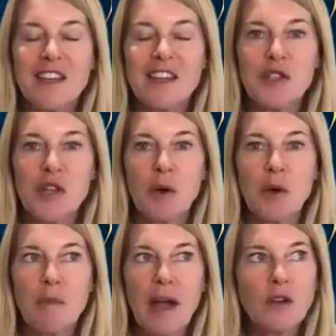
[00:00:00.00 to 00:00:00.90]
So
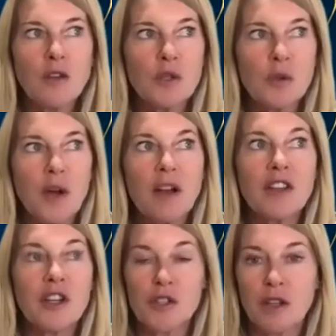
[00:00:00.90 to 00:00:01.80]
about 12
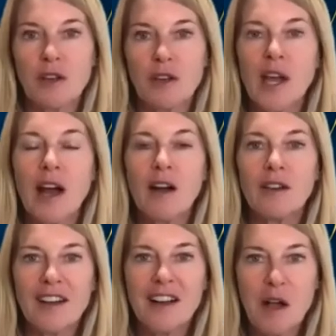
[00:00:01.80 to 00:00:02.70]
years ago
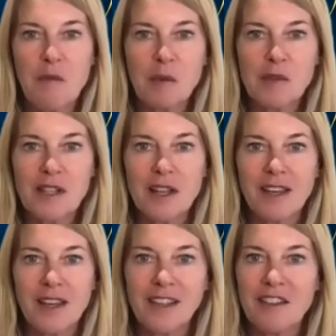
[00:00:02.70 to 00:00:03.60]
now, I was
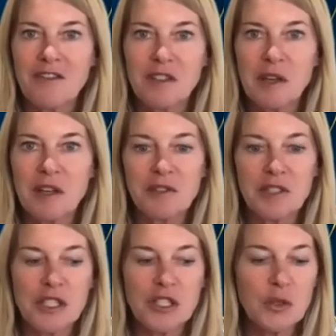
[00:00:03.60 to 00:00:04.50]
lucky enough to be able
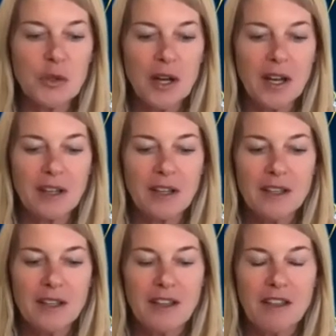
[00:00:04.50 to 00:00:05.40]
to
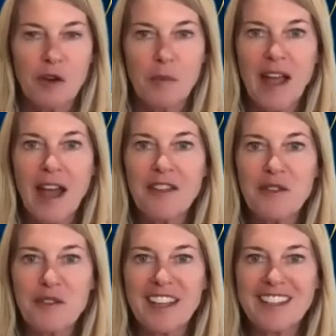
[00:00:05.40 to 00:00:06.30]
throw my hat in
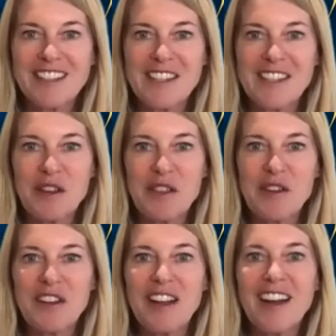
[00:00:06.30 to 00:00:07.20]
the ring and see whether
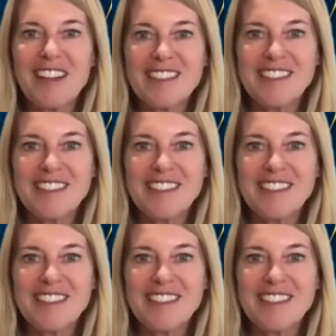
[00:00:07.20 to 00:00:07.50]
or not,